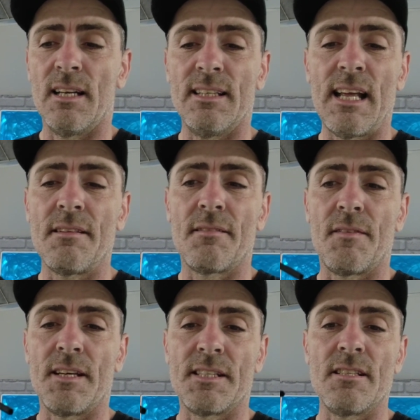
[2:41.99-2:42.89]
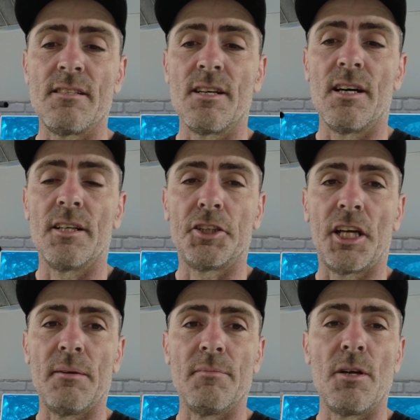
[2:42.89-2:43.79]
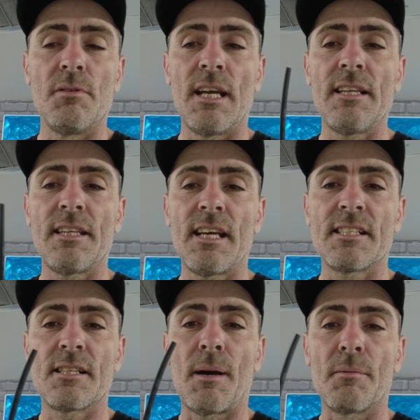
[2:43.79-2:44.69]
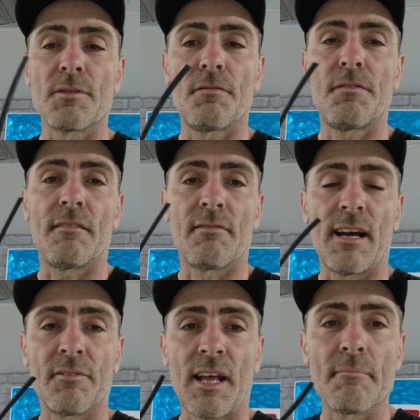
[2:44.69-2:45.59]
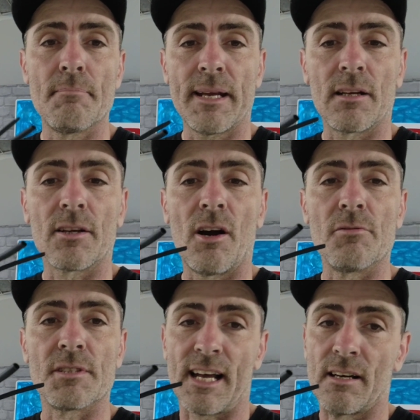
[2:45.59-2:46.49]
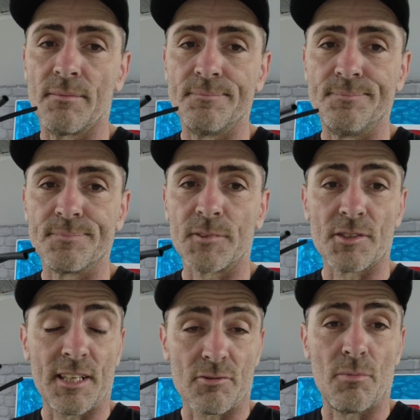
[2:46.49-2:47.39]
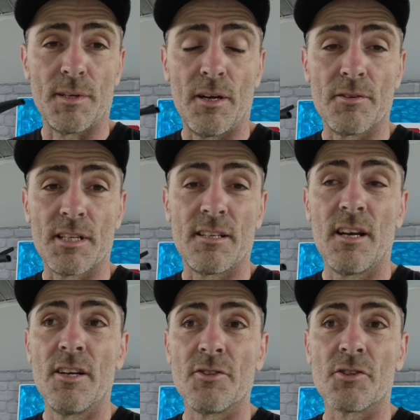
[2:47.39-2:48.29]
A length of this is dirt cheap. You need this to be able to fit round a metal coat hanger because that's what we're using.